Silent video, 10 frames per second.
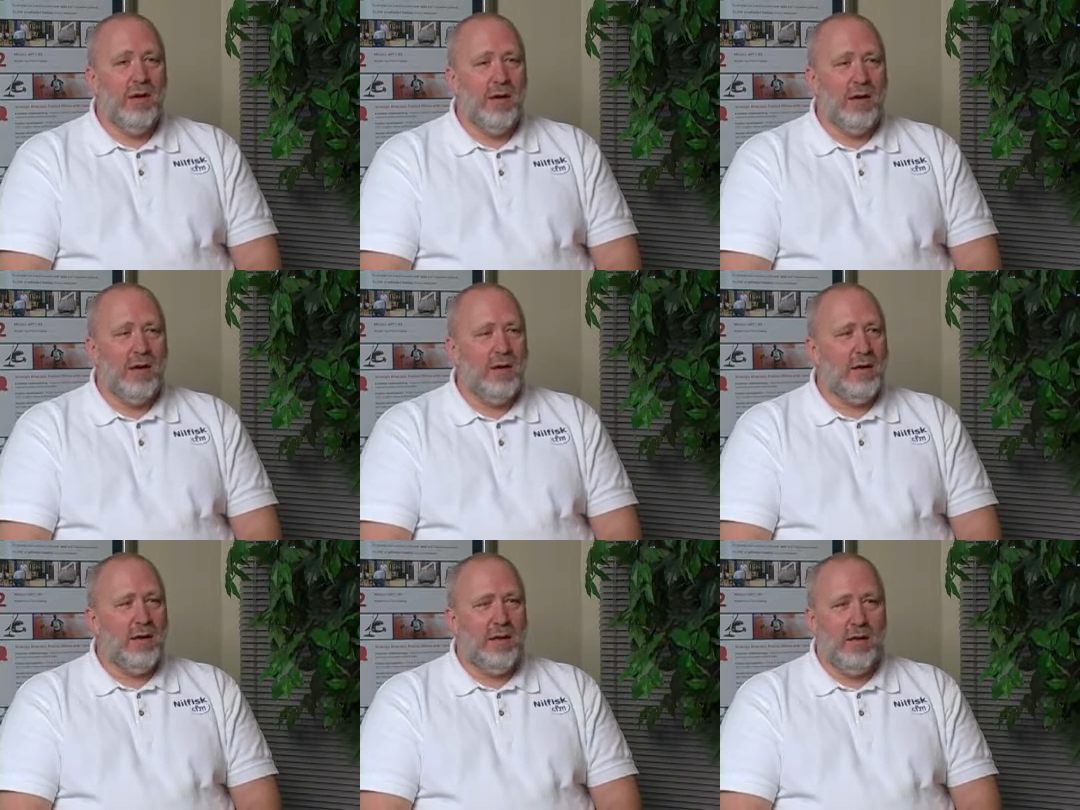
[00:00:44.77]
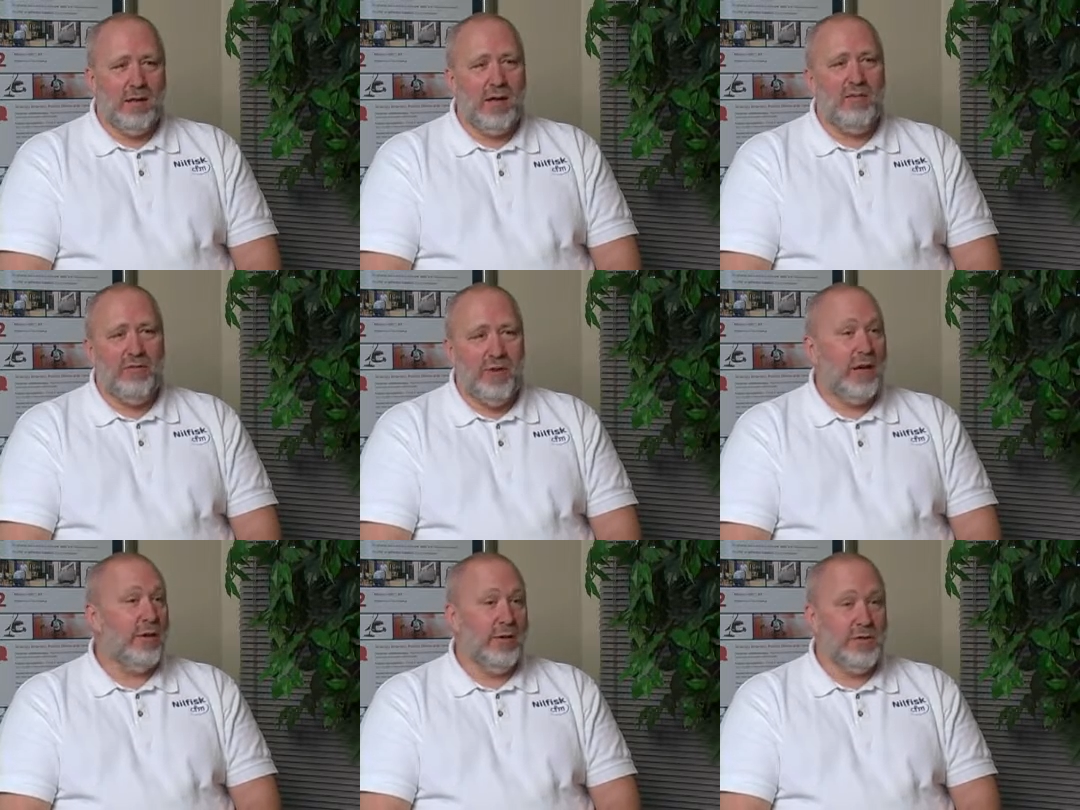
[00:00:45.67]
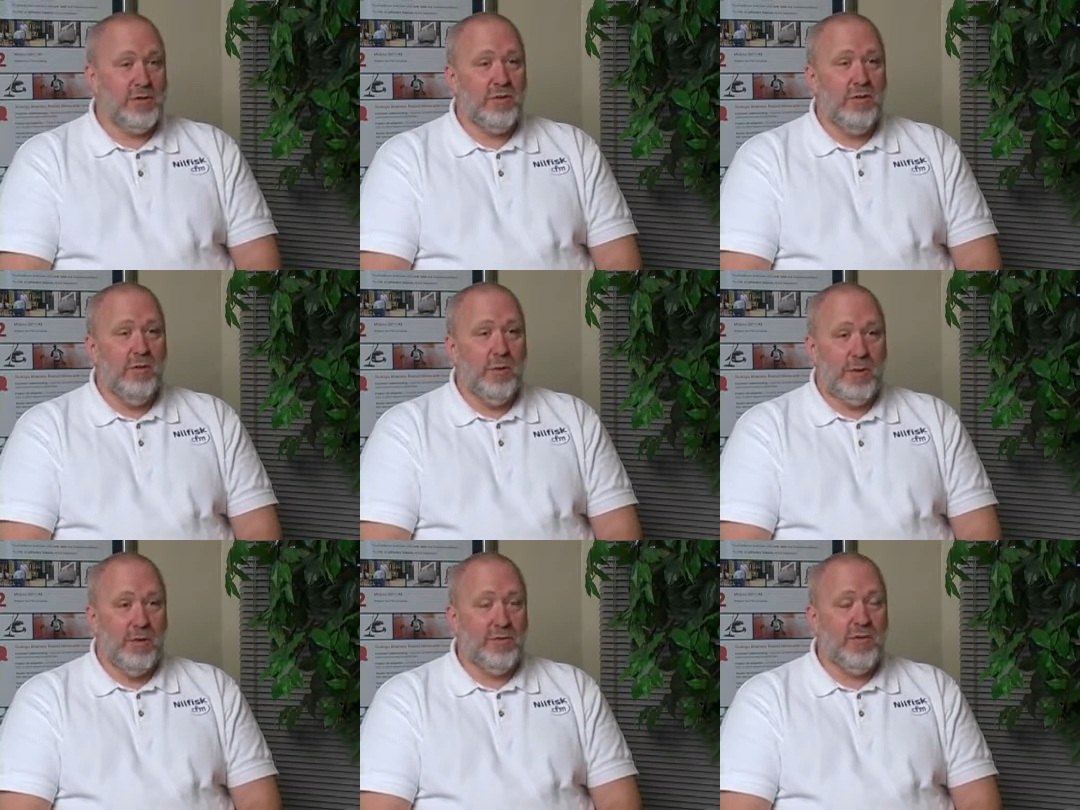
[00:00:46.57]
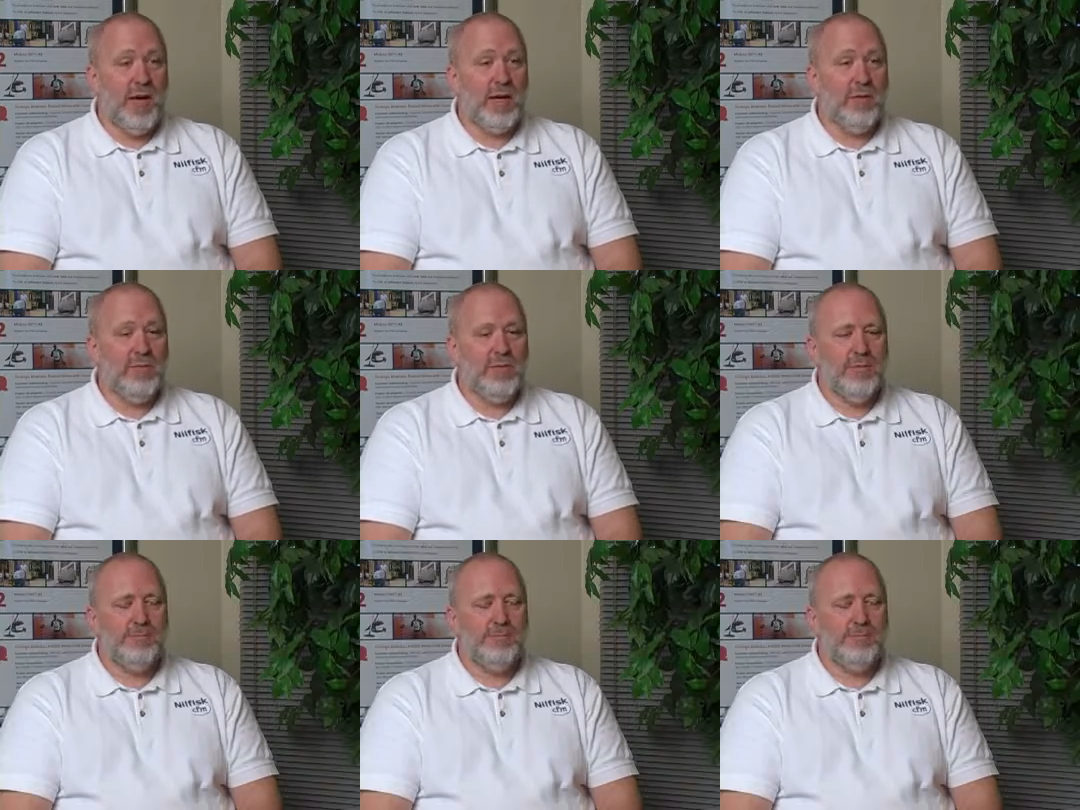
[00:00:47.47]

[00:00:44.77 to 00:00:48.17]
a lot of failures with those vacuums.